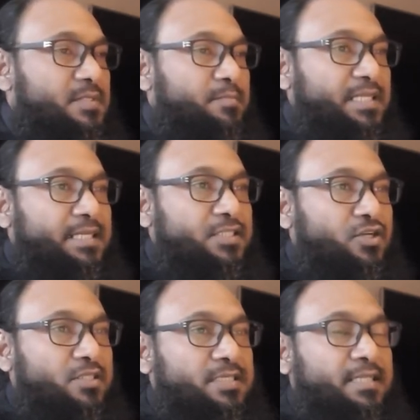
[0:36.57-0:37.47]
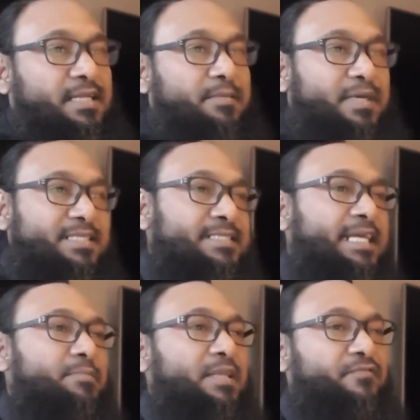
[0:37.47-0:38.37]
be discussing, and my
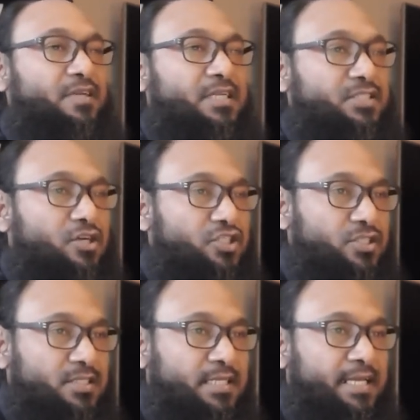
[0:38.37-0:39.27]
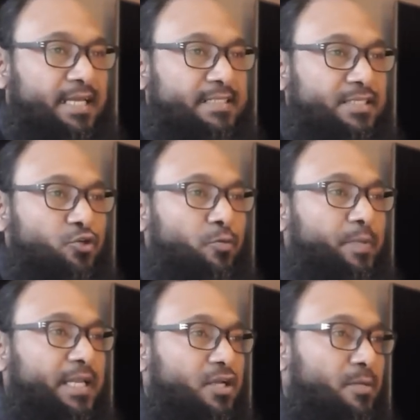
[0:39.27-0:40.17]
statement for discussion today is the
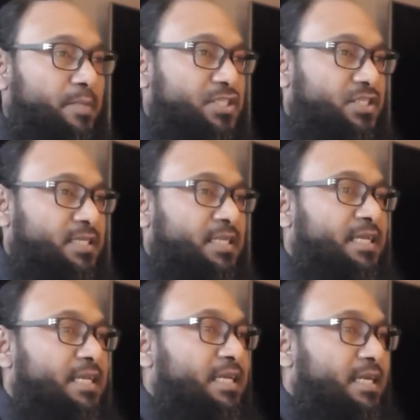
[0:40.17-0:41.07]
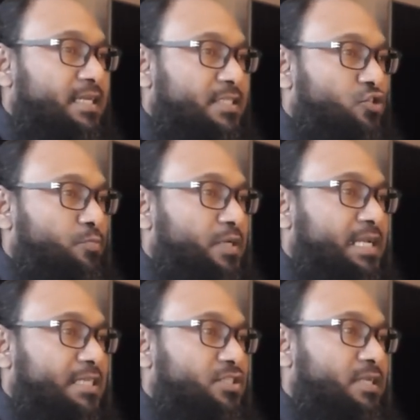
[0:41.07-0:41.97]
European Commission, the
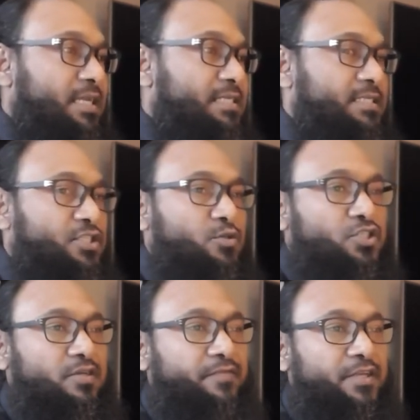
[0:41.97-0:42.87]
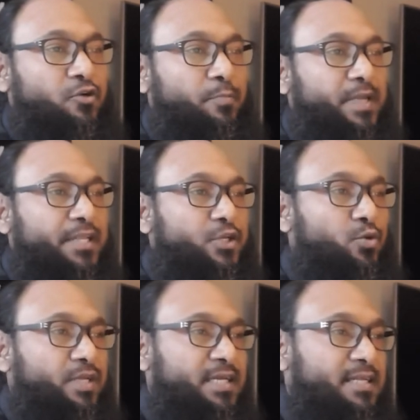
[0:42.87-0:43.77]
supranational institution of the European
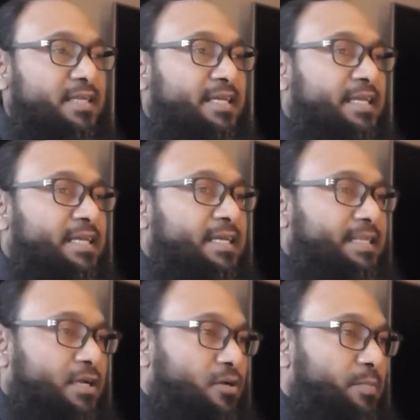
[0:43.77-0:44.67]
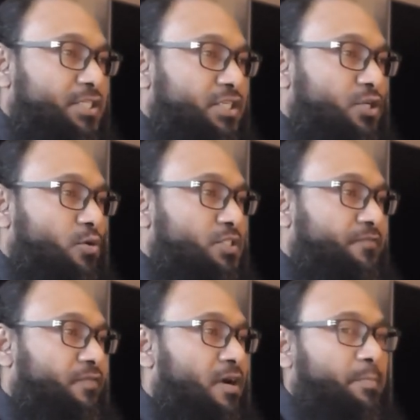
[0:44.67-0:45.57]
Union. The Commission goes
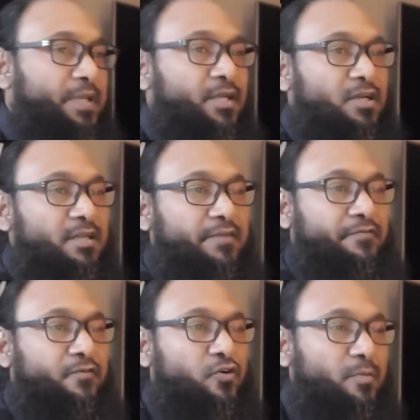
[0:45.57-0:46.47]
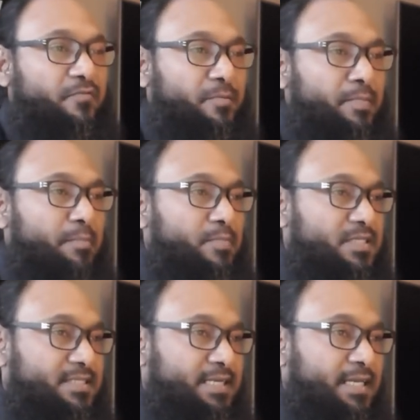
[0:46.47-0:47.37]
far beyond a forum for member
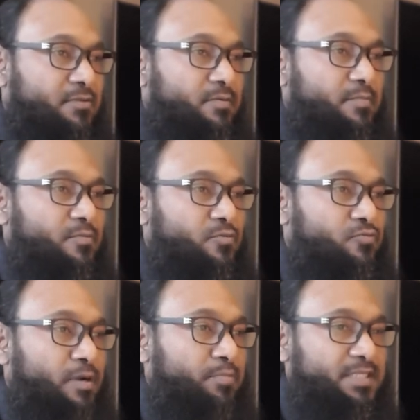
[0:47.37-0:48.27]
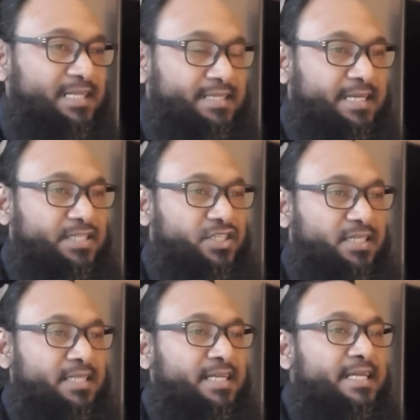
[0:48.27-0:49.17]
state
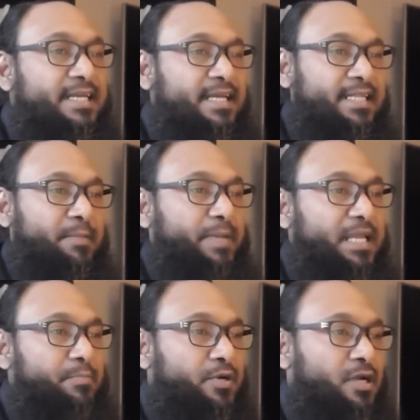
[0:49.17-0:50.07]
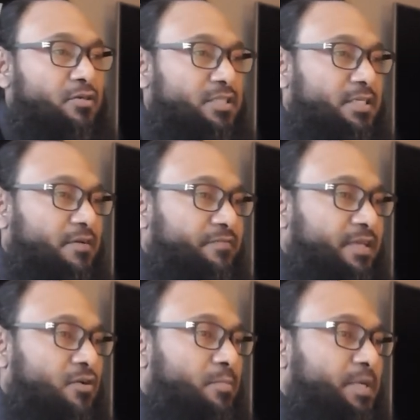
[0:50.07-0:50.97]
representation, and the main priority of the
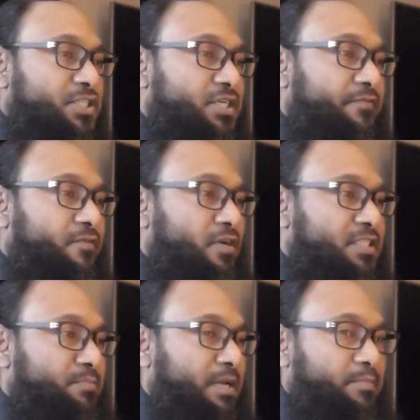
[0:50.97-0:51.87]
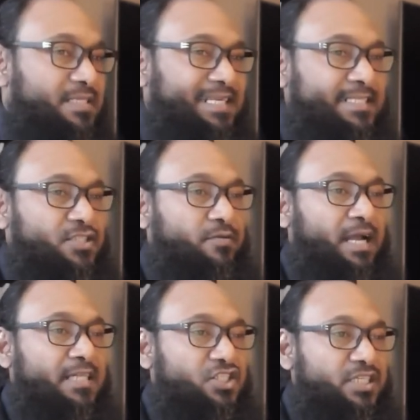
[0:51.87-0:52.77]
Commission for its members is to
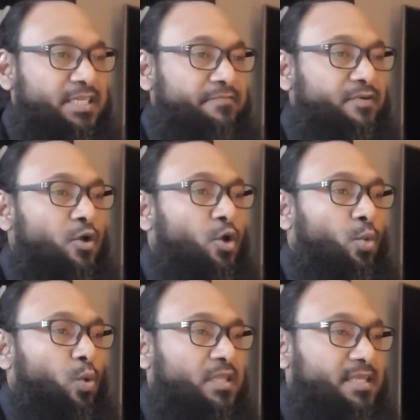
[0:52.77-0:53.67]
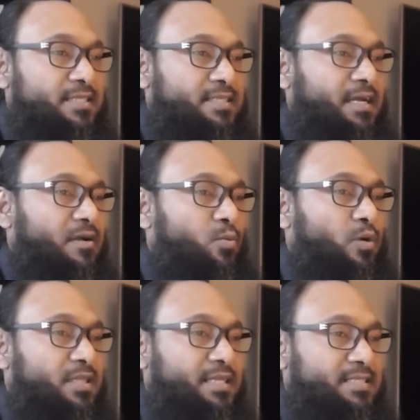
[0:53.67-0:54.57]
achieve what is at
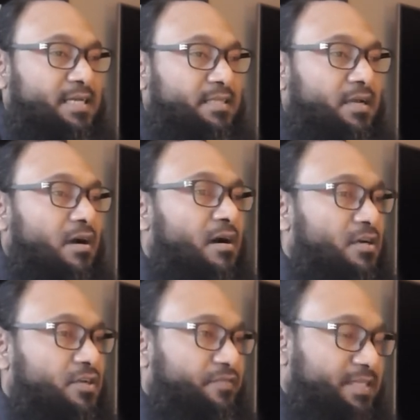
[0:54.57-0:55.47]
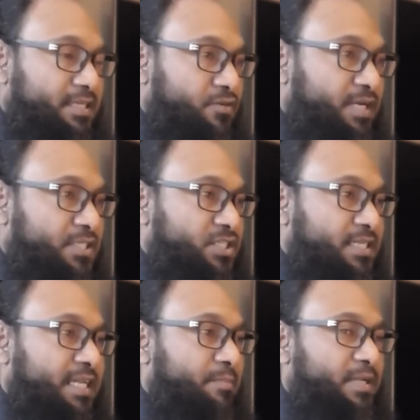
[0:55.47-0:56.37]
the heart of integration,
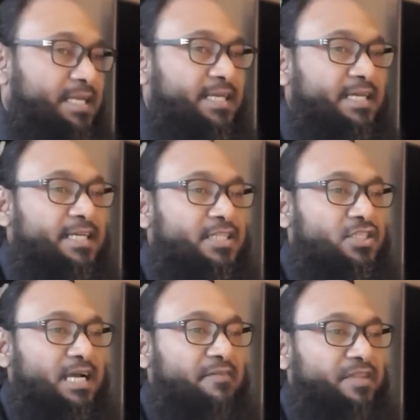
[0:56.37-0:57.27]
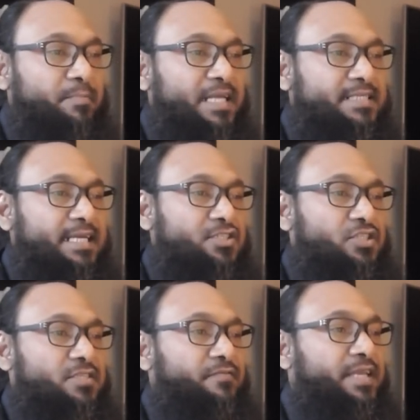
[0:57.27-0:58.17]
namely to have the best
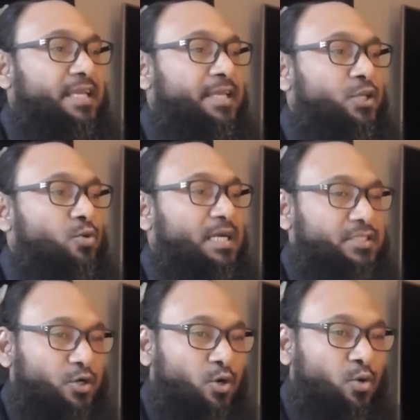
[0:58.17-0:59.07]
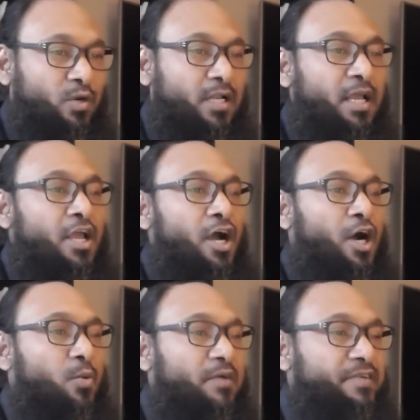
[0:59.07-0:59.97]
interests of the EU as a whole.
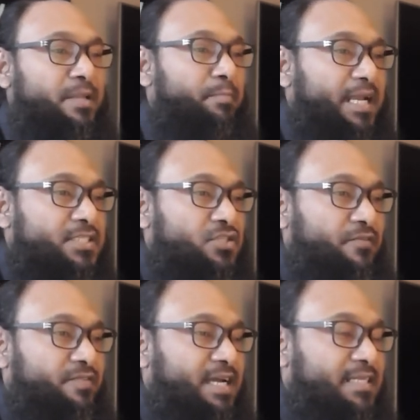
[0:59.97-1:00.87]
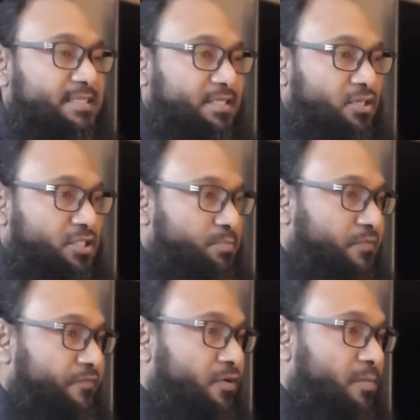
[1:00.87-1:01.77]
However, the mixture of tasks it does
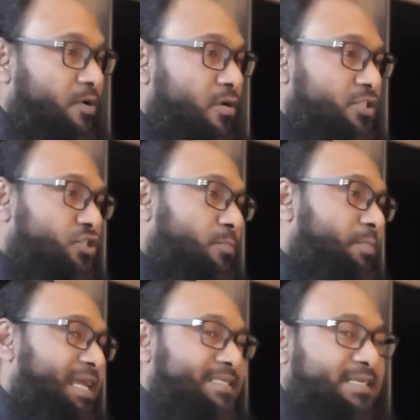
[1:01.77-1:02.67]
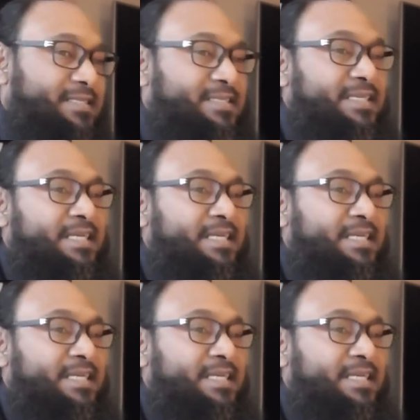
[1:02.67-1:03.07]
perform also makes it